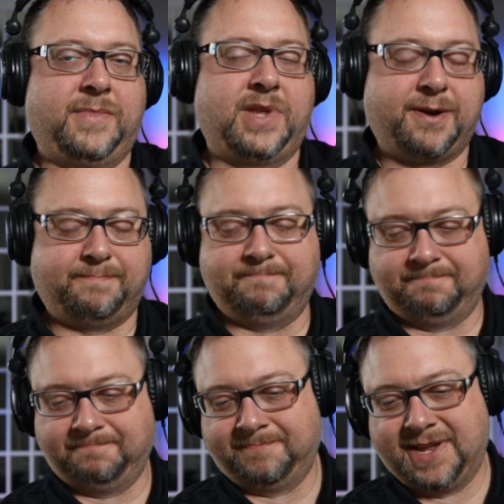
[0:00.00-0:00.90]
Yep.
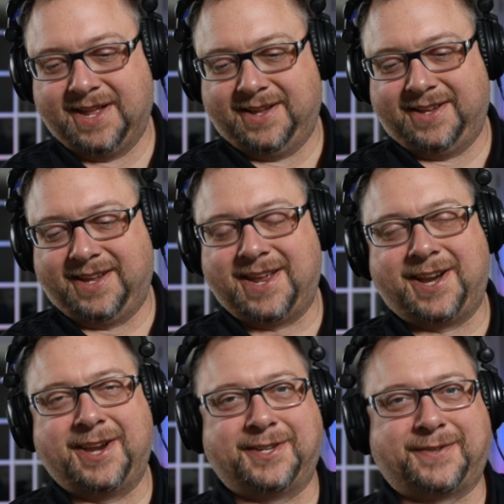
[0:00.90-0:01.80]
Yeah.
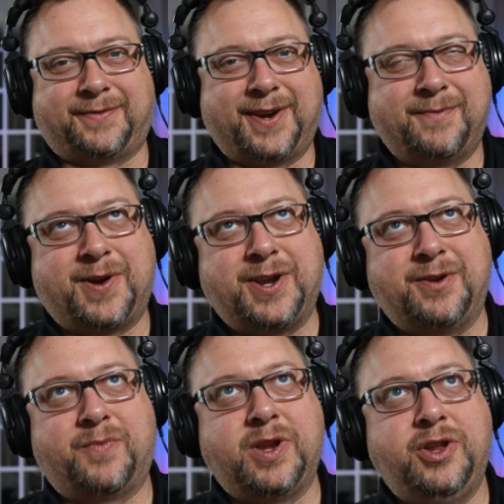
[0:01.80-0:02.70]
And it's funny
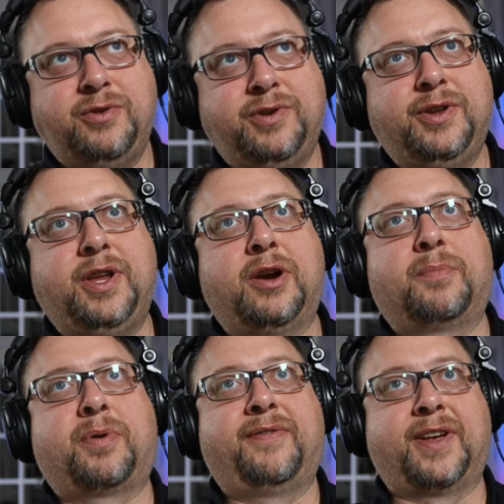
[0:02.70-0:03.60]
when you do your
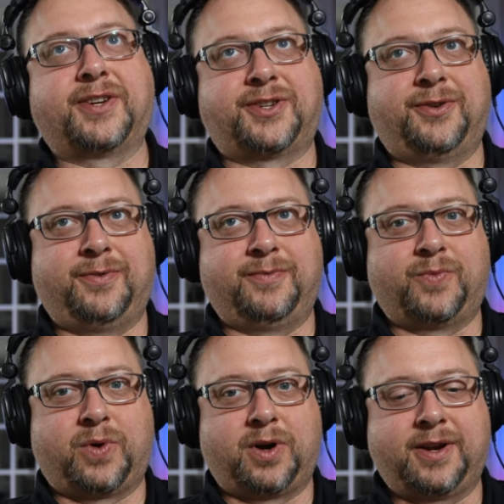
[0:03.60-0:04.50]
professional
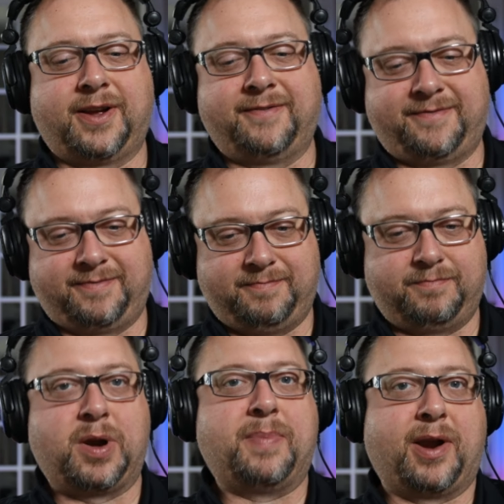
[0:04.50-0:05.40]
work of
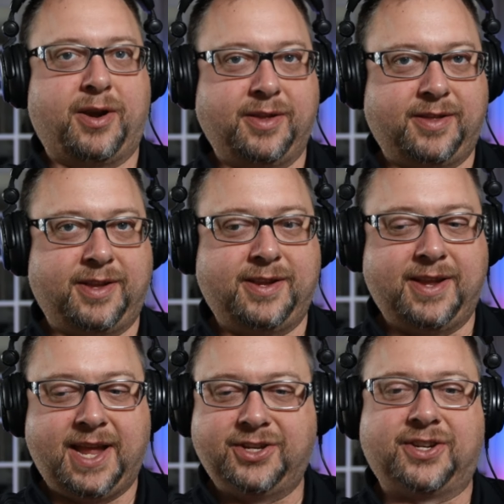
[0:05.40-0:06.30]
preparing the
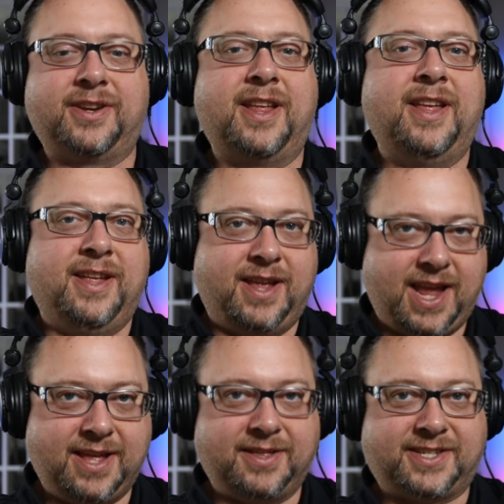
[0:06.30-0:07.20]
agent
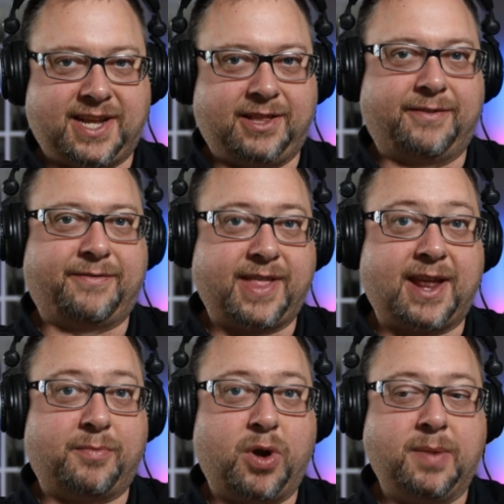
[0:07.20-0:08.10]
and the seller for that
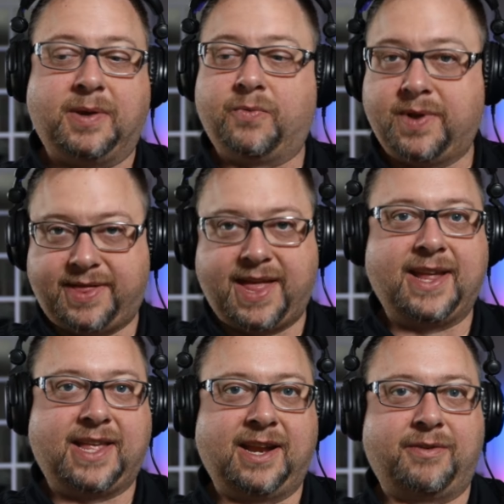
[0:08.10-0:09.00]
appointment with
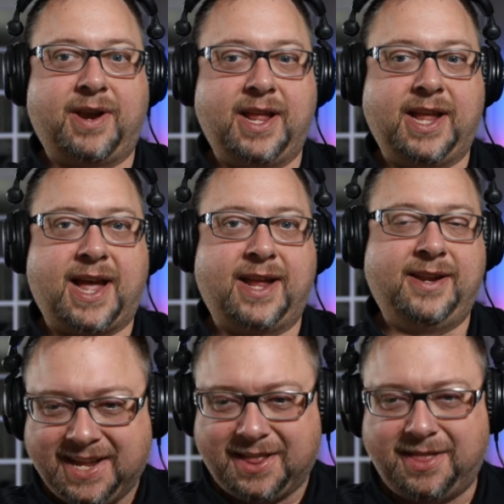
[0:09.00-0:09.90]
that Getting Ready guide,
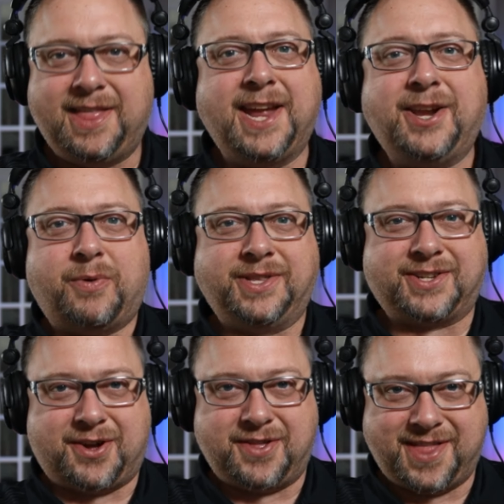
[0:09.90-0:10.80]
they know it's
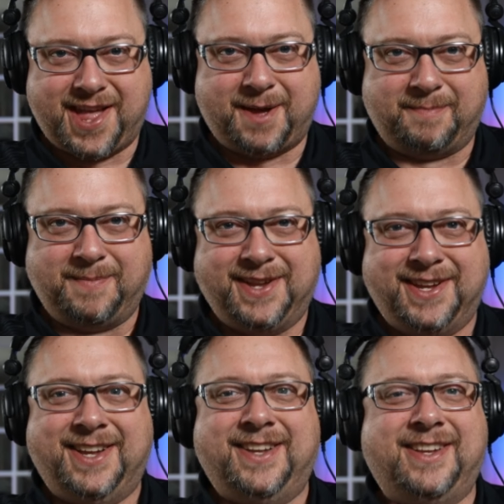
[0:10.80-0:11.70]
on them.
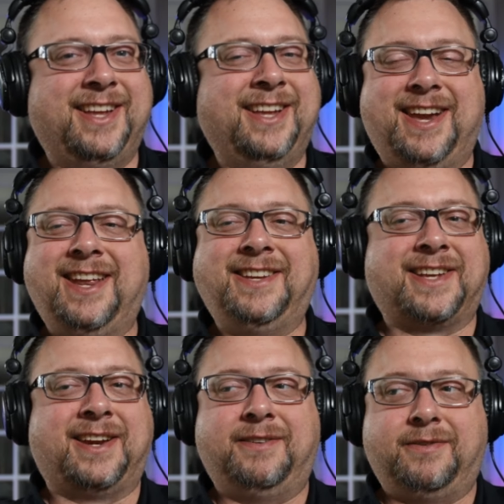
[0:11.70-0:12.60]
He said,